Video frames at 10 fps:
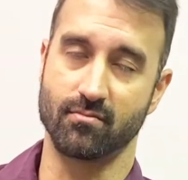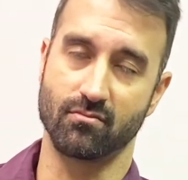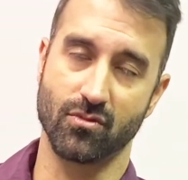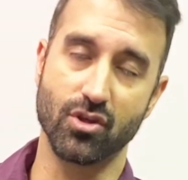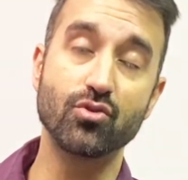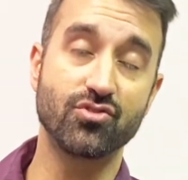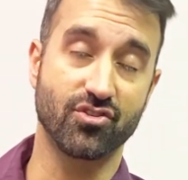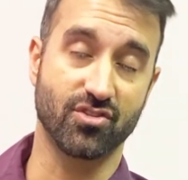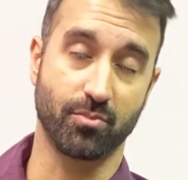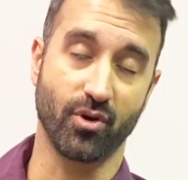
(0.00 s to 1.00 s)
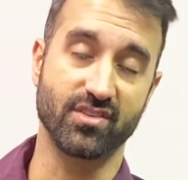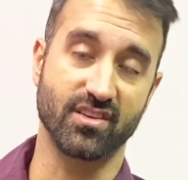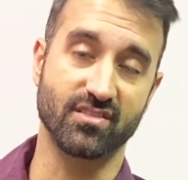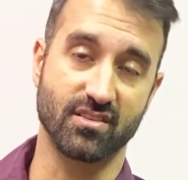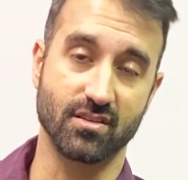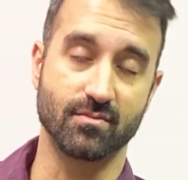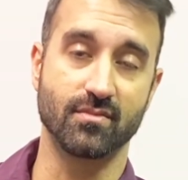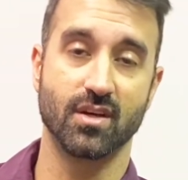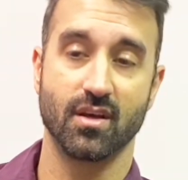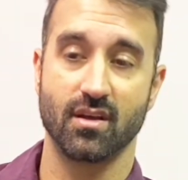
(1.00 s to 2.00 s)
use your support
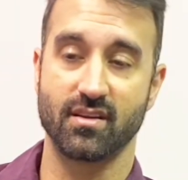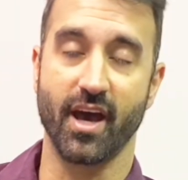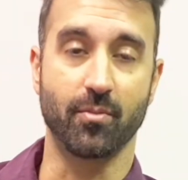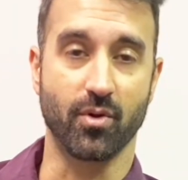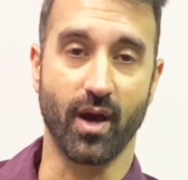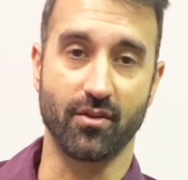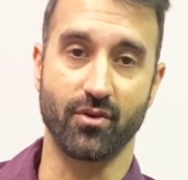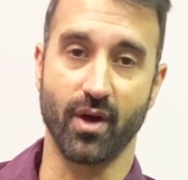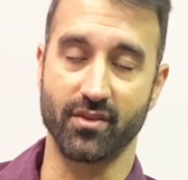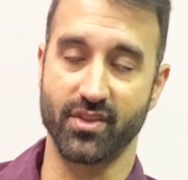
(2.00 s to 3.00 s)
system to help you out throughout